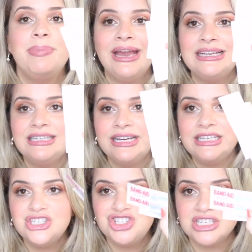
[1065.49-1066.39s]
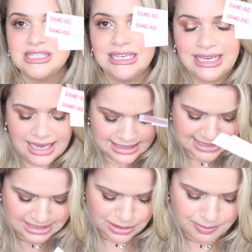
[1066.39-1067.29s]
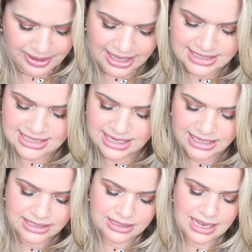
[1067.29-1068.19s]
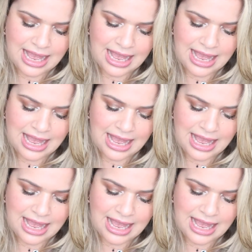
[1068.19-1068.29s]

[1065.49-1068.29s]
Band-Aids just in case I need a Band-Aid.